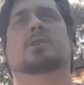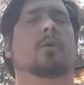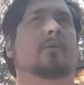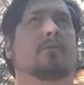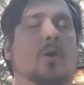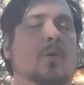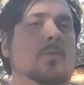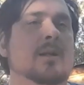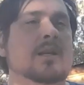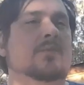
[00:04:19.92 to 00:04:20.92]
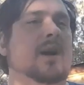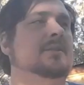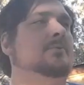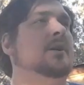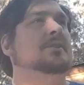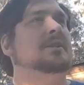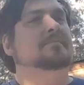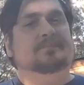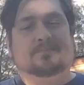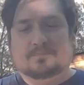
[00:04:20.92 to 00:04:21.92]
going forward when he's vice president.